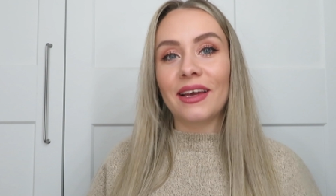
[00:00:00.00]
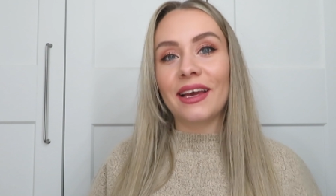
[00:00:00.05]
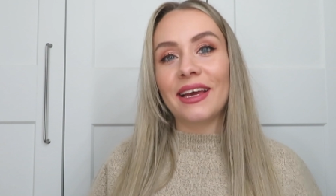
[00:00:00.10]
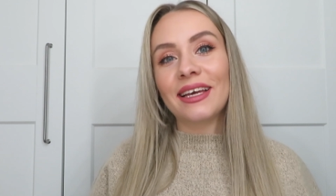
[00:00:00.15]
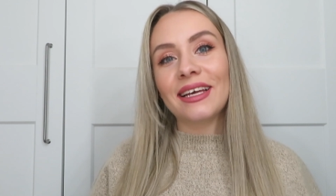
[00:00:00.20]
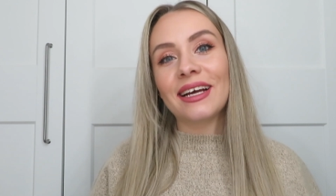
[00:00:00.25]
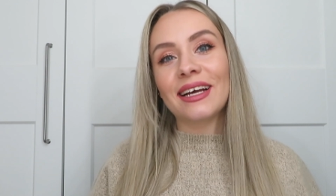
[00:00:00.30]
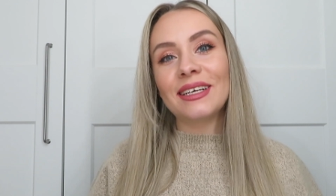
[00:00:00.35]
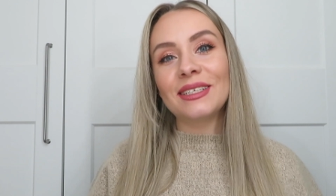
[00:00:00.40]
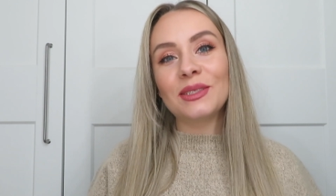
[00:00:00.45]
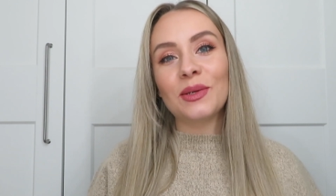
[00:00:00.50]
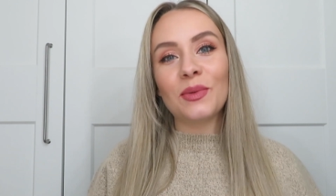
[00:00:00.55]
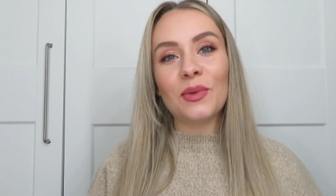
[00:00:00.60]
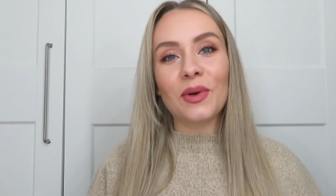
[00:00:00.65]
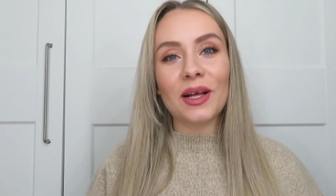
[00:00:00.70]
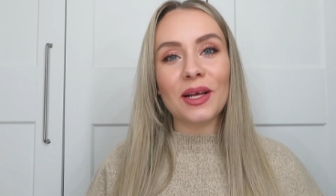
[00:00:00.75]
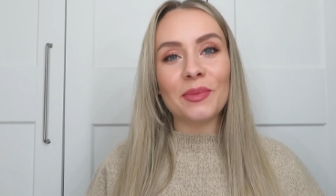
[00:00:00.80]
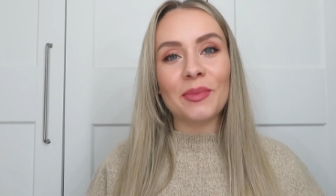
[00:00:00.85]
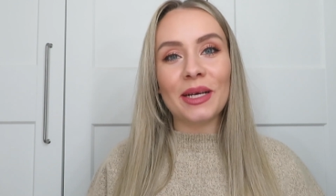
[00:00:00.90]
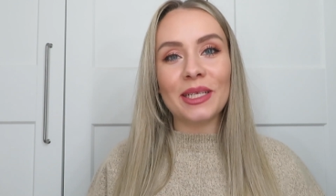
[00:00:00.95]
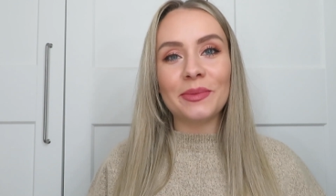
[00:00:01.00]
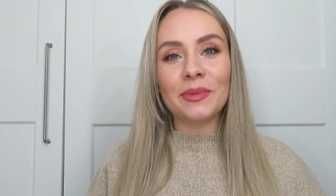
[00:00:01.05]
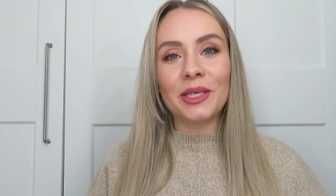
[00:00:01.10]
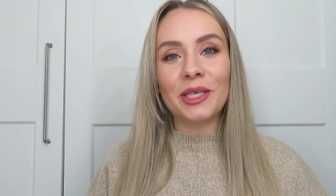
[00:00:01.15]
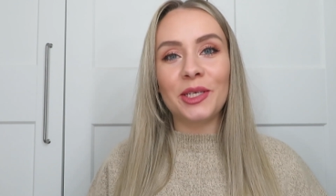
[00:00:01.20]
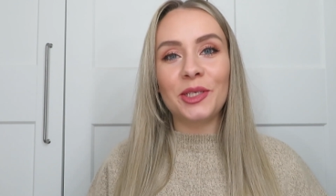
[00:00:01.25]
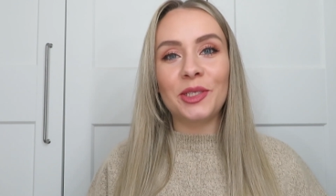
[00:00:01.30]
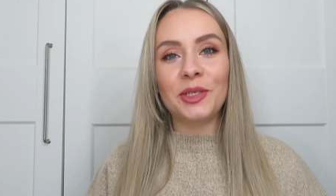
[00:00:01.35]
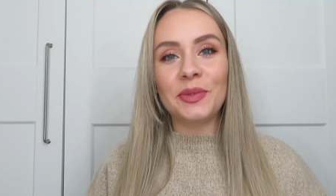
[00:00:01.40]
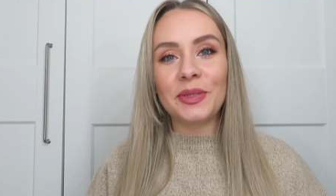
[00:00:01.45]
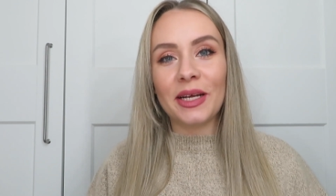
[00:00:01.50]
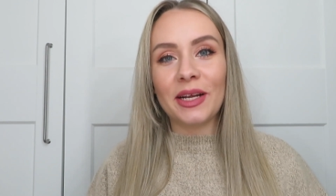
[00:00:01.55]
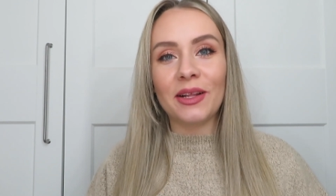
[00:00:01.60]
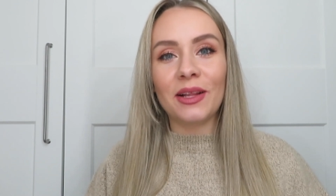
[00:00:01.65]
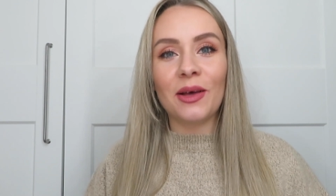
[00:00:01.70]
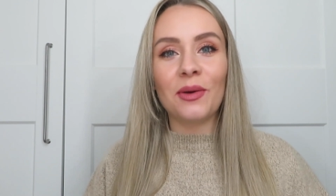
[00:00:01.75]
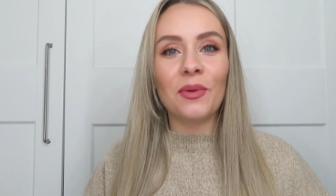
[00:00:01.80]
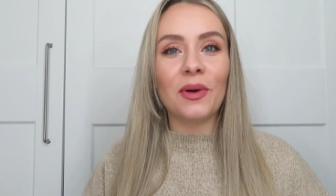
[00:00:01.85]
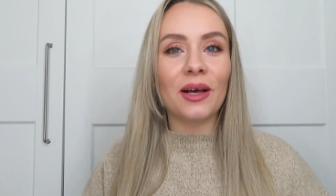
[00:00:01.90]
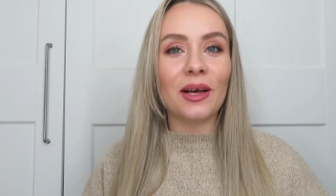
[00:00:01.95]
Hey guys, welcome back to my YouTube
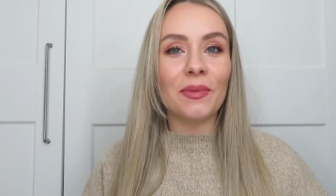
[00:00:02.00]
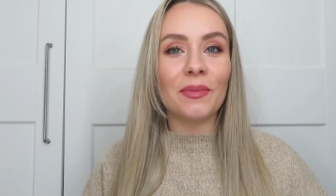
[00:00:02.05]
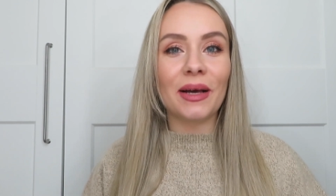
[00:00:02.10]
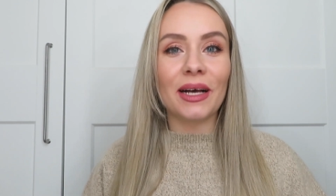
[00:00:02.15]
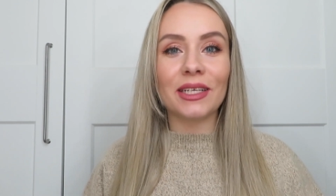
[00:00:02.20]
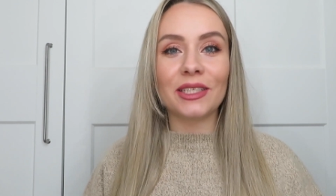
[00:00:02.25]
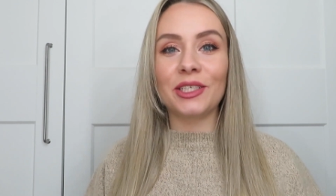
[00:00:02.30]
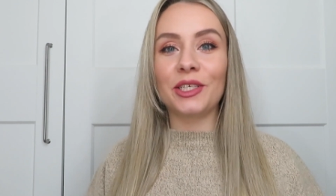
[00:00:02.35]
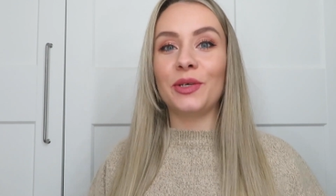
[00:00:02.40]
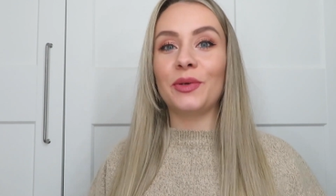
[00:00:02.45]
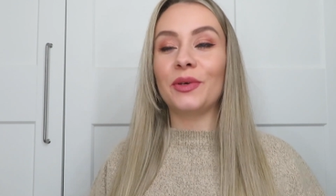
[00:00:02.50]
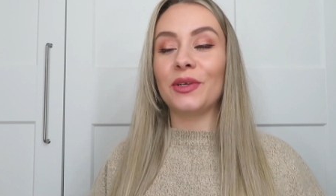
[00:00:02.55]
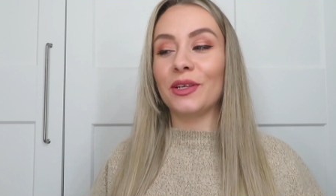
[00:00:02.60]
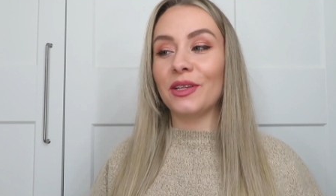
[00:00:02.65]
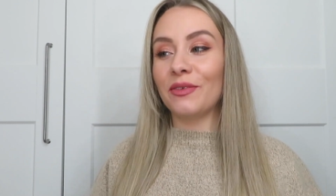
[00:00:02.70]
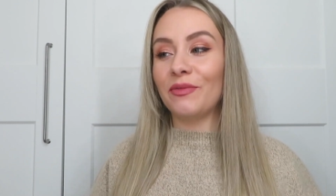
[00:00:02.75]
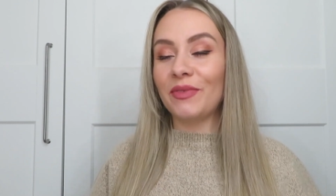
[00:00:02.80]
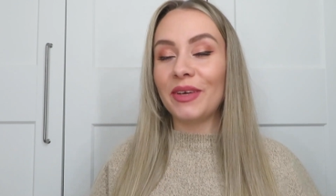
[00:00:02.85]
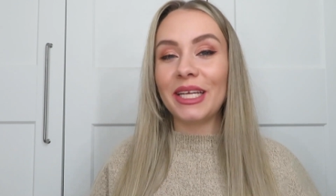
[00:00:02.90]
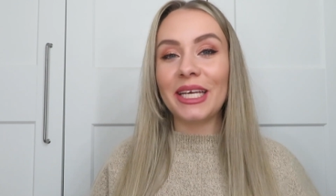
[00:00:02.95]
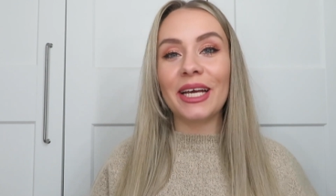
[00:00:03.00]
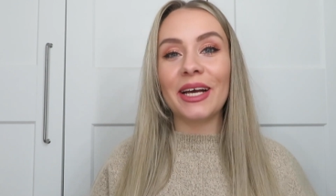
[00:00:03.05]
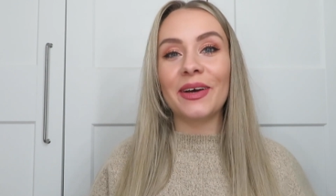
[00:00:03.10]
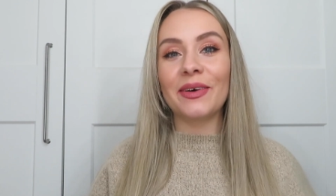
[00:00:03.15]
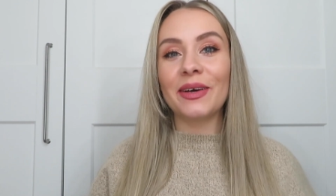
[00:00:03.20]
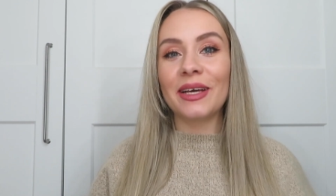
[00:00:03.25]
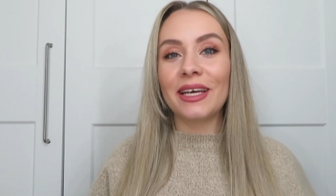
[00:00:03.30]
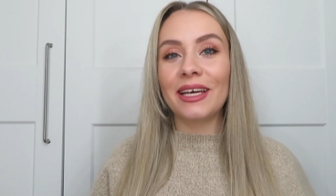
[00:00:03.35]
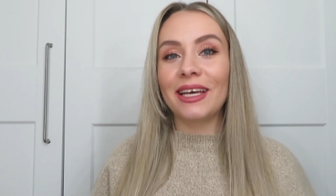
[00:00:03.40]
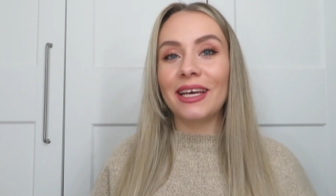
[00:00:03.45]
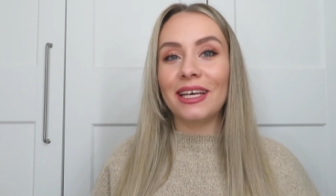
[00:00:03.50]
channel and welcome back to another video.